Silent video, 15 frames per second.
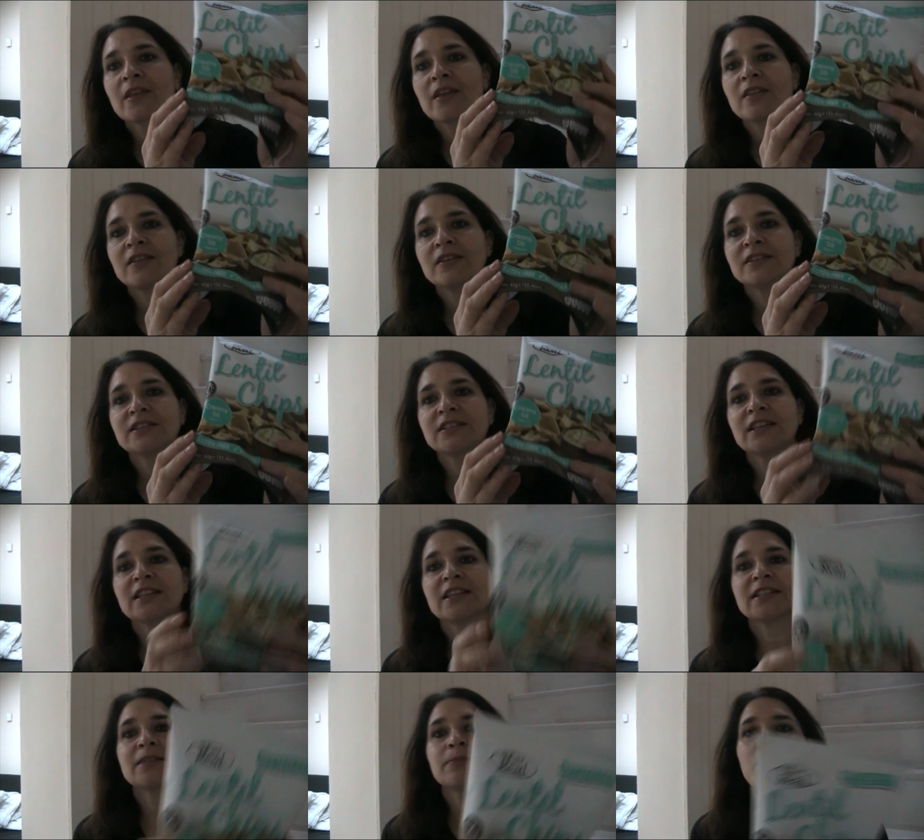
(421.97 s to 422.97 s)
There's a tip.
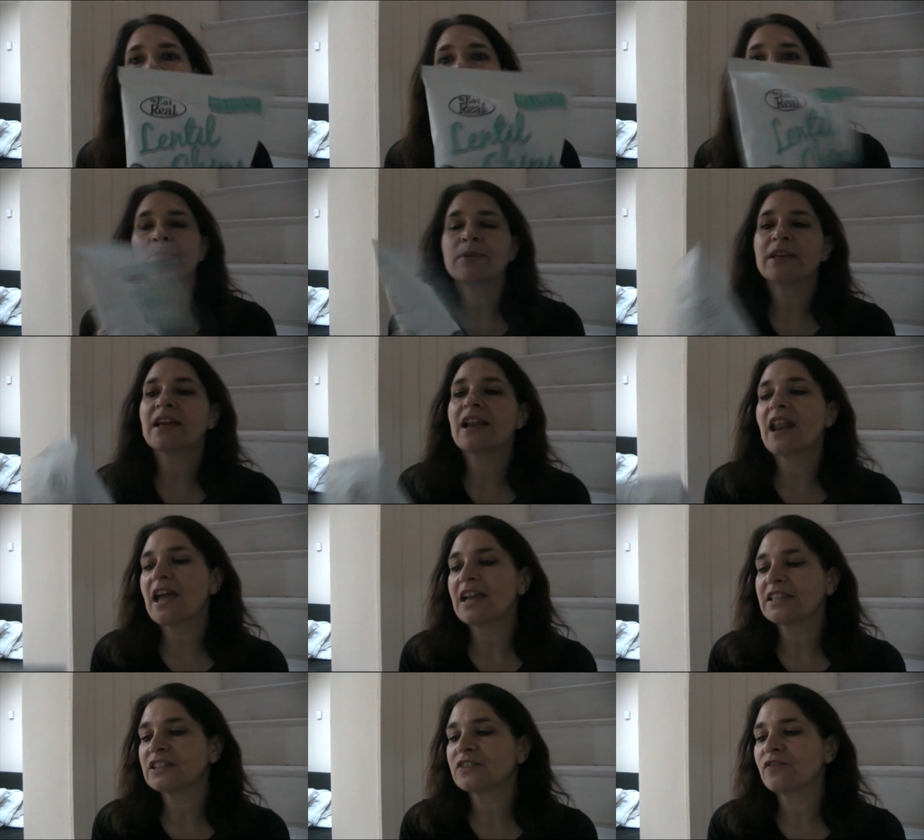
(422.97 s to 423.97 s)
They're supposed to be
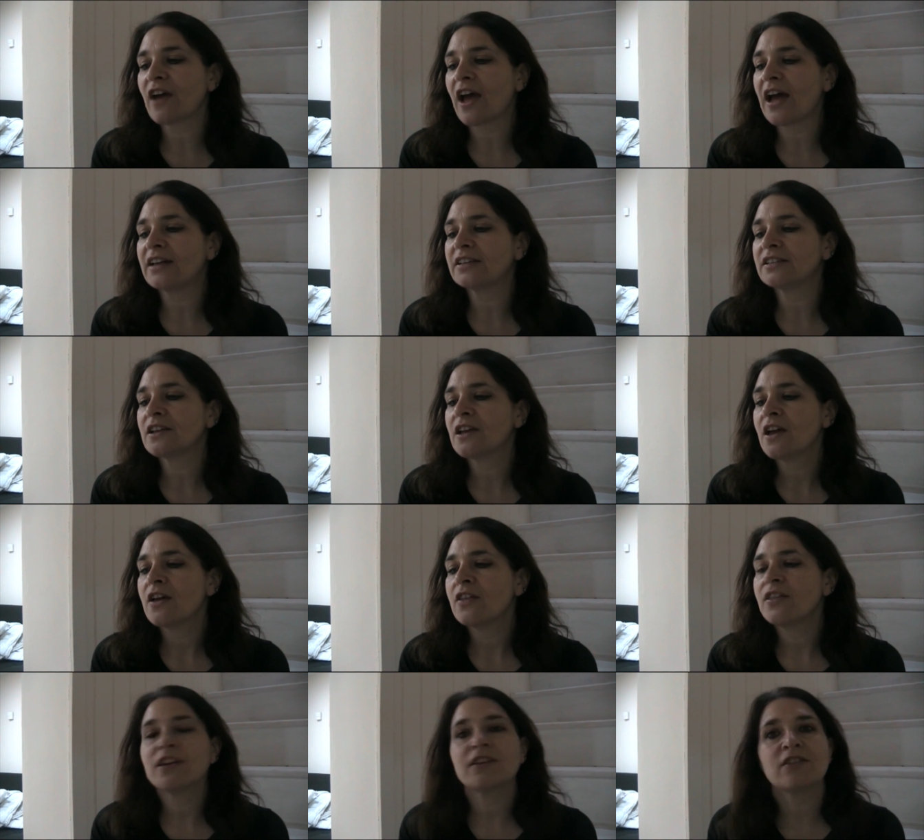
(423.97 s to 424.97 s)
less fat
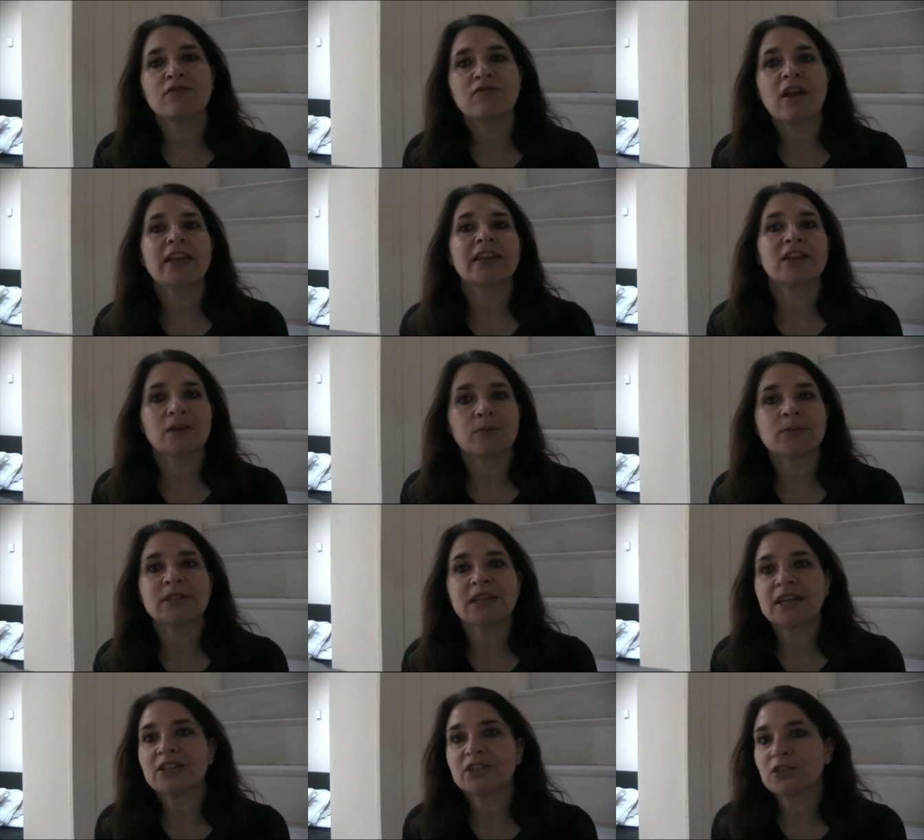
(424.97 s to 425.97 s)
than regular
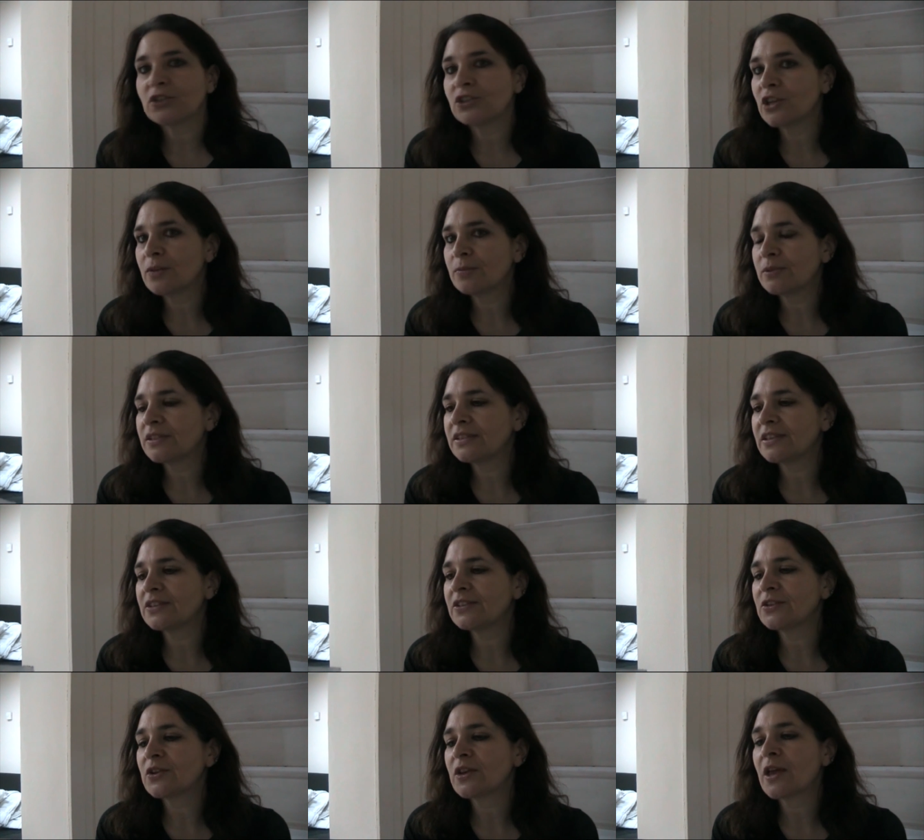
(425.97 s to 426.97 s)
potato chips, it
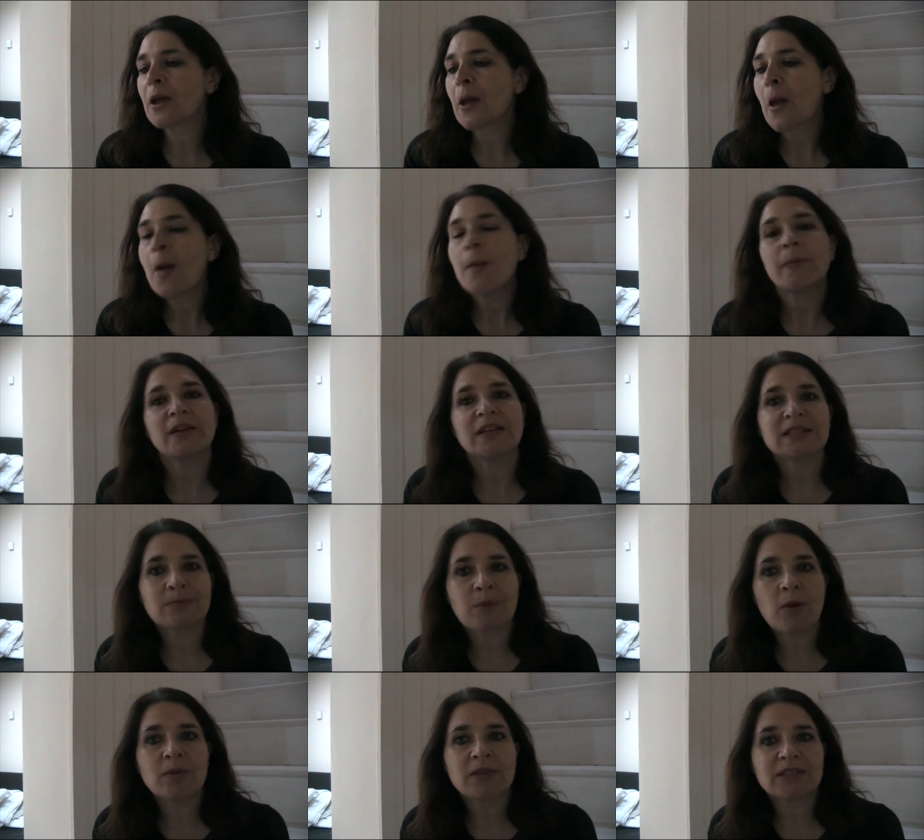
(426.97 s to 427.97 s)
says on here, but it's
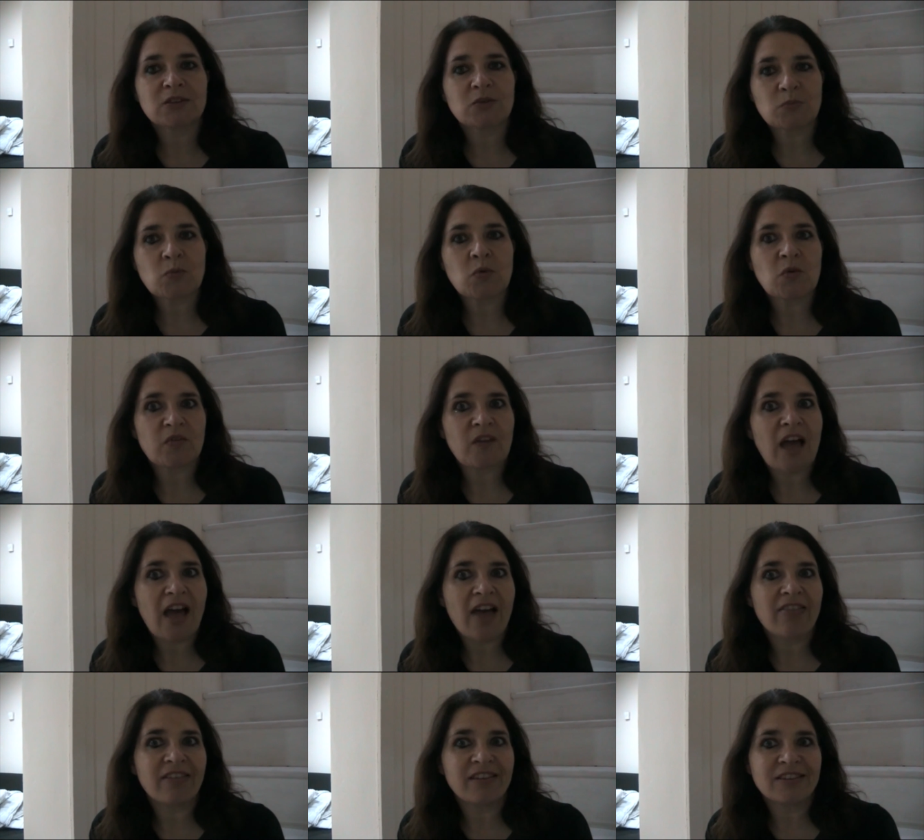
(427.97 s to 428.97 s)
probably still more fat
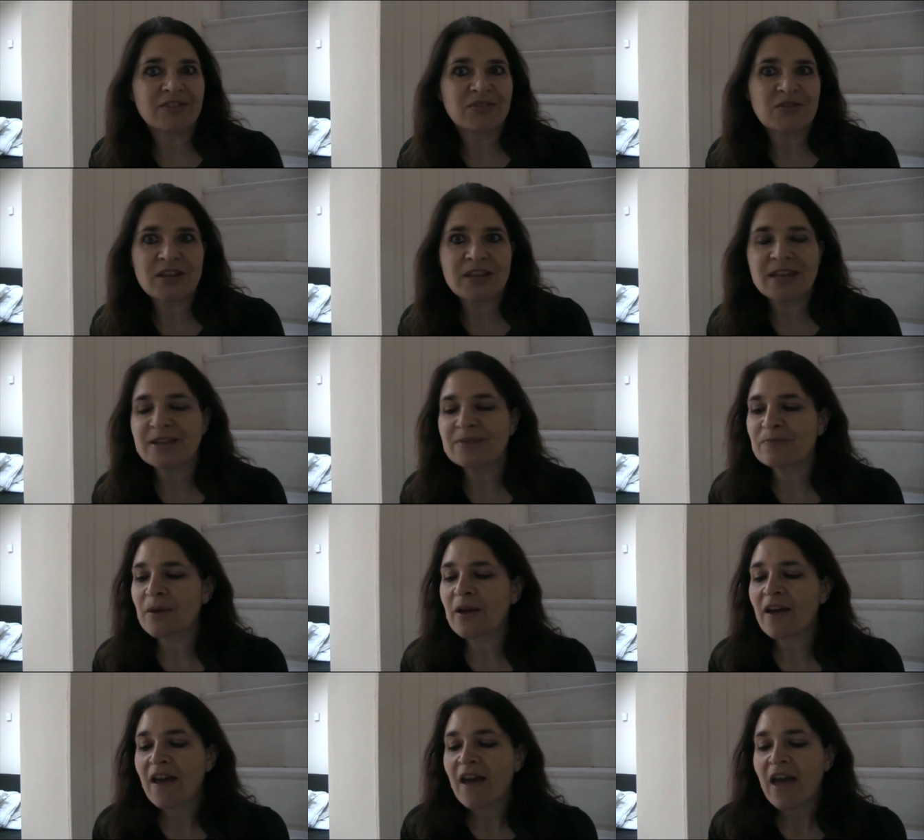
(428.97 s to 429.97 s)
than you need,
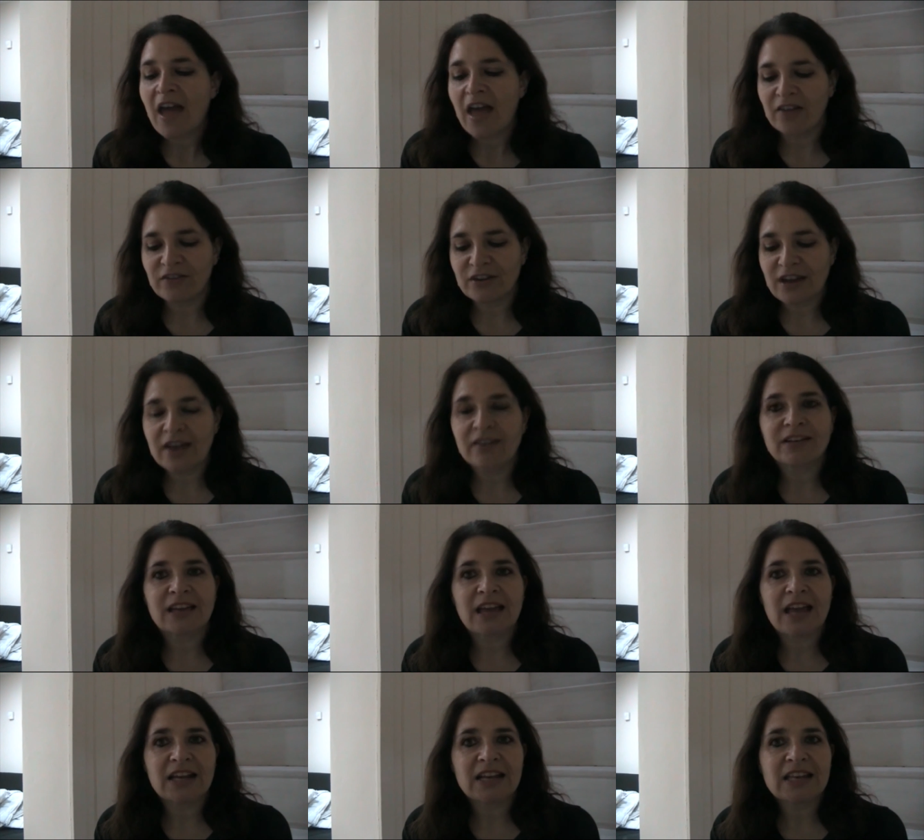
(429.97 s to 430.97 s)
but every now and
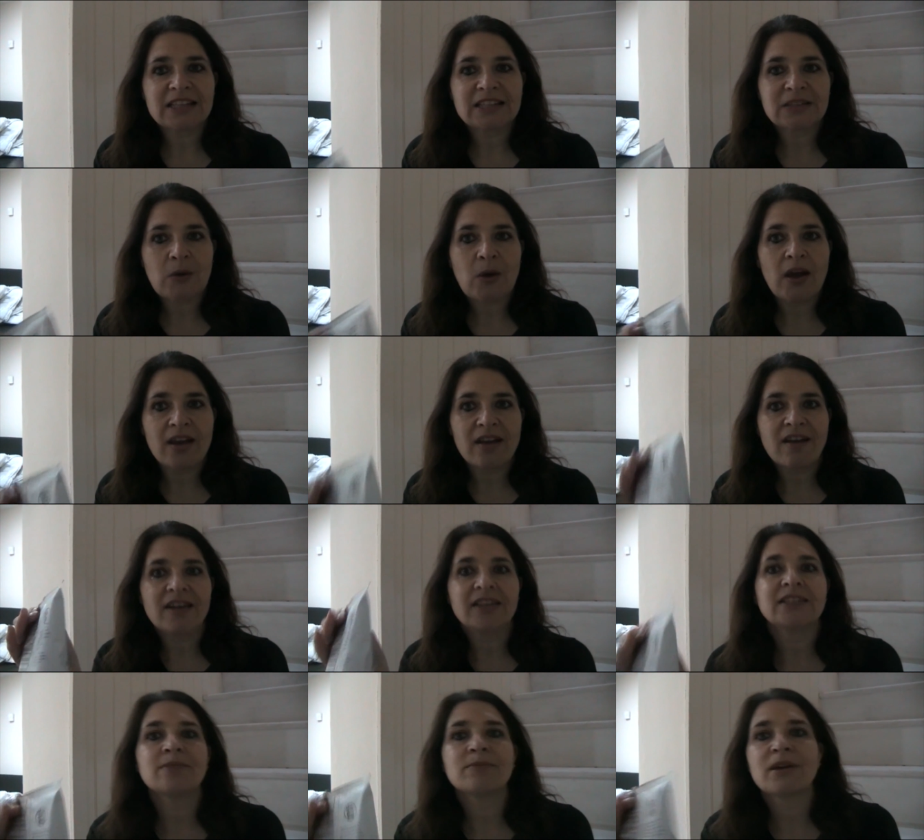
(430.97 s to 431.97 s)
again it's quite
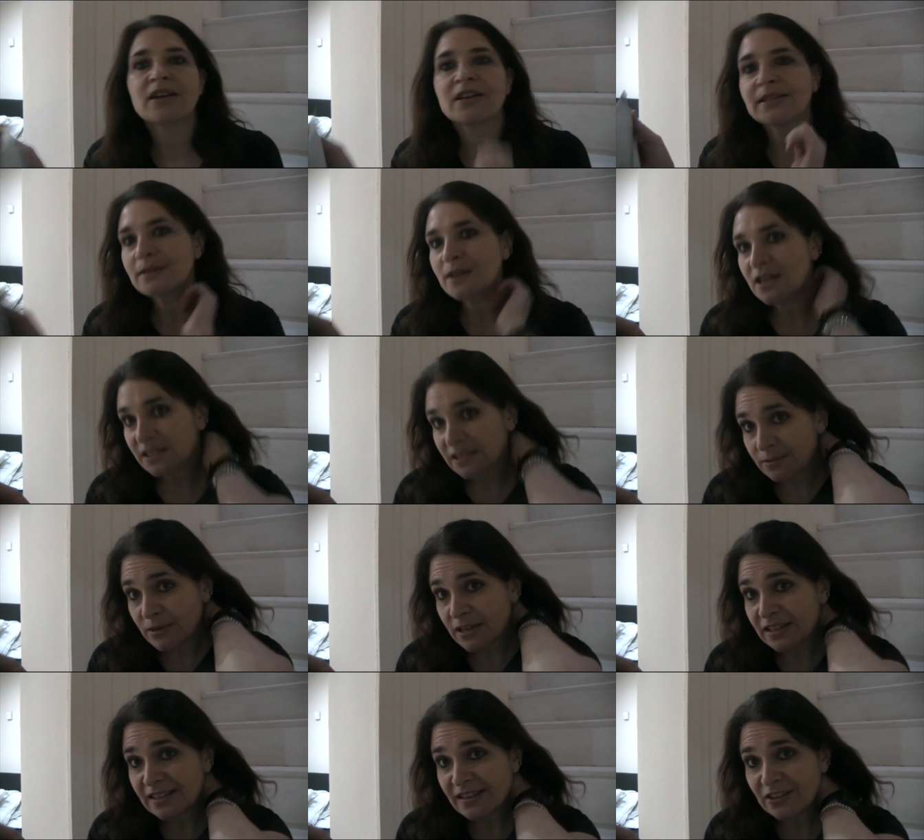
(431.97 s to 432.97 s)
nice. My husband likes them in
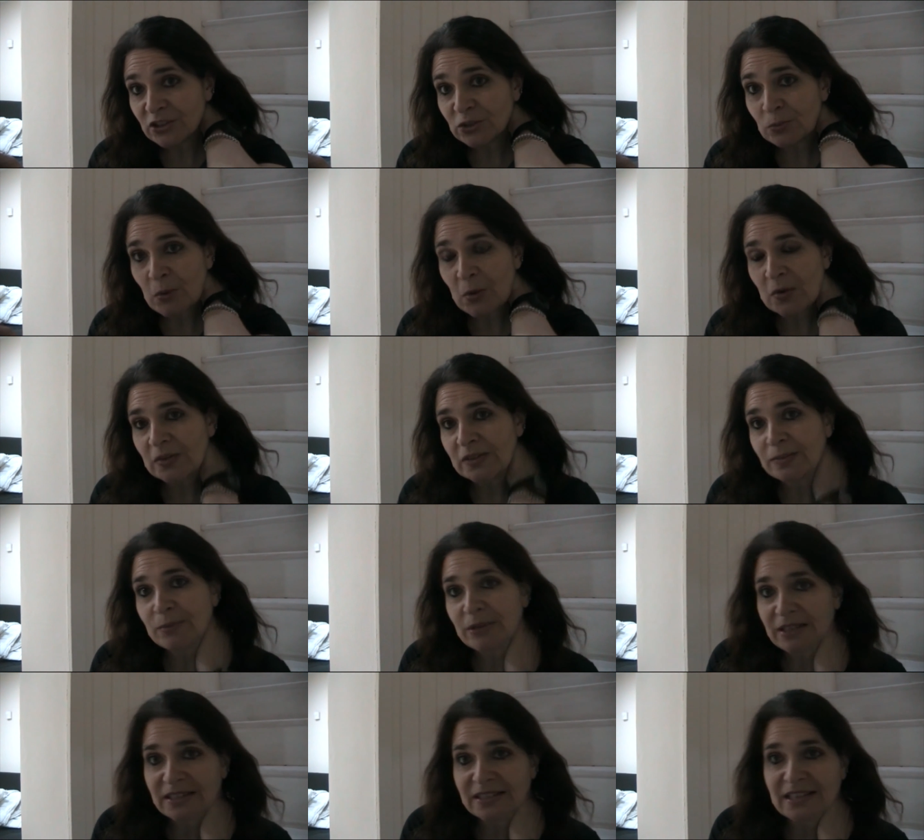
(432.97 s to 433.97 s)
his lunch box
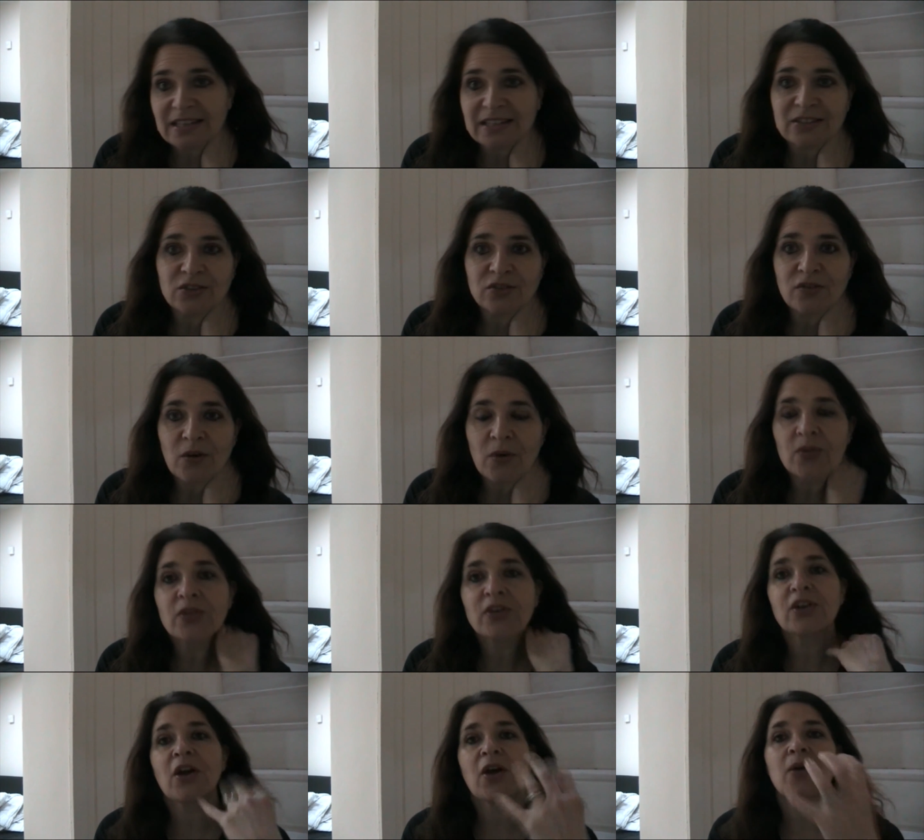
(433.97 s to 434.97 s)
because he's sort of on the
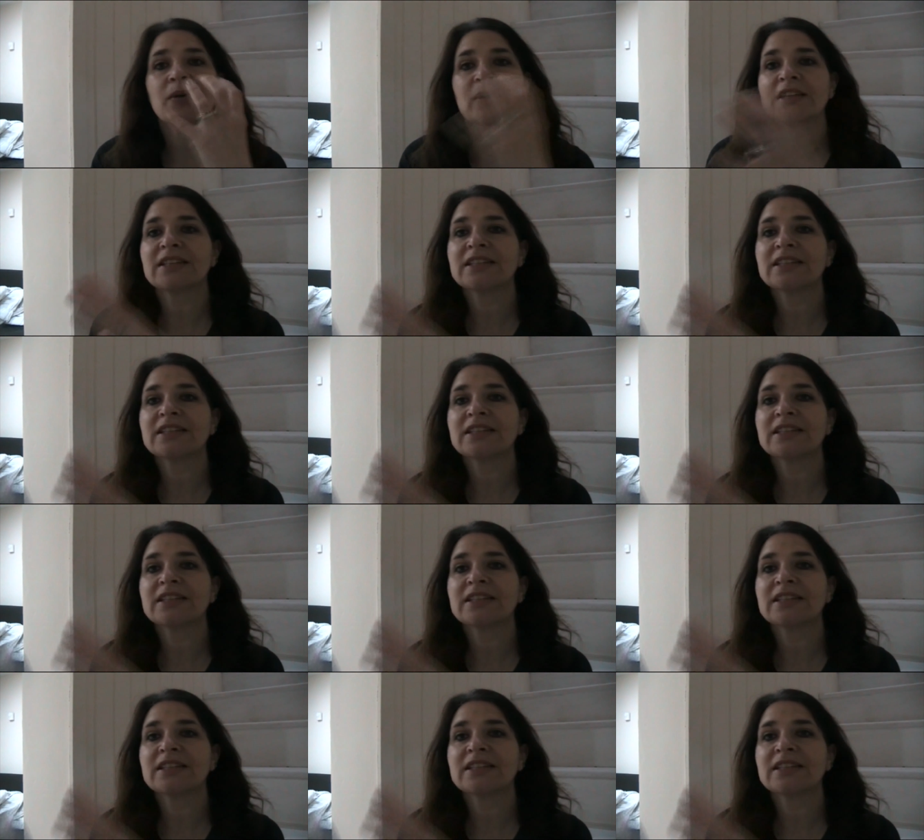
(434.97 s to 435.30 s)
go, and